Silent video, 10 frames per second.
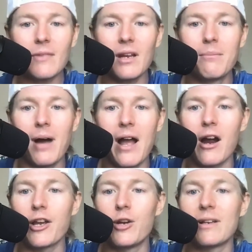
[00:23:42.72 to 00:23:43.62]
by
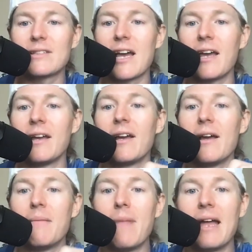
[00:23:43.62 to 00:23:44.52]
our USA
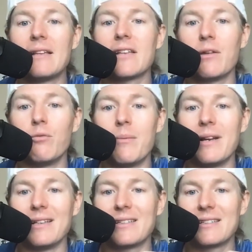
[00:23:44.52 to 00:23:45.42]
men's and
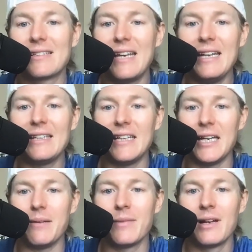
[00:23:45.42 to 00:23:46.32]
women's ski
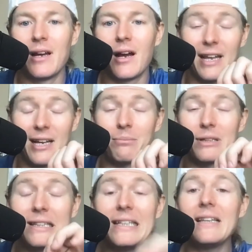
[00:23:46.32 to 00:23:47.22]
team. They
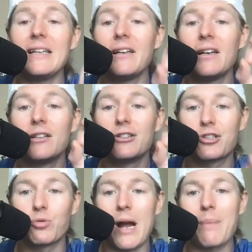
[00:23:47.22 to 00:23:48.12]
completely
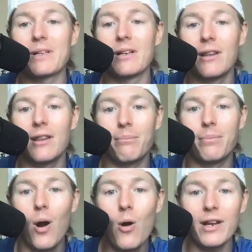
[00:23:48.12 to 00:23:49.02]
swept the
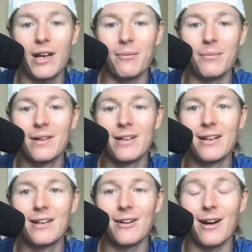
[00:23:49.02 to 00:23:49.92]
podium.
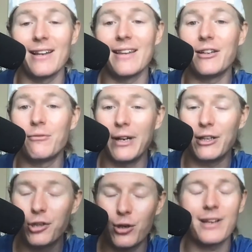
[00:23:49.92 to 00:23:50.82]
Right, we
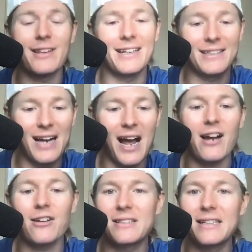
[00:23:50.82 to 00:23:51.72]
took the
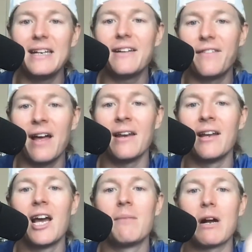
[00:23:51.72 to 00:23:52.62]
entire skeet event
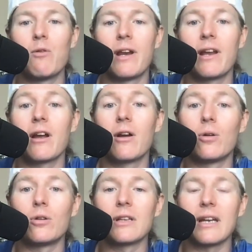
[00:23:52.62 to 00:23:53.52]
by winning
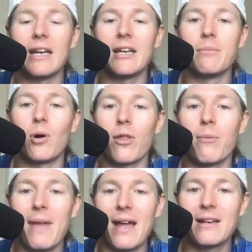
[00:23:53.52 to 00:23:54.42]
gold in both
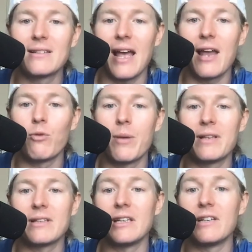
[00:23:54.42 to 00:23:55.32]
men's and
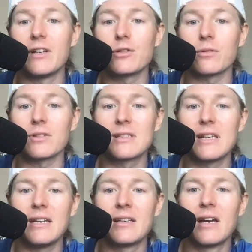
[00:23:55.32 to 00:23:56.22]
women's individual
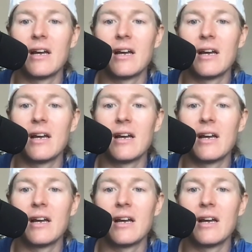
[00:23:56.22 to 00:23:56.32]
skeet.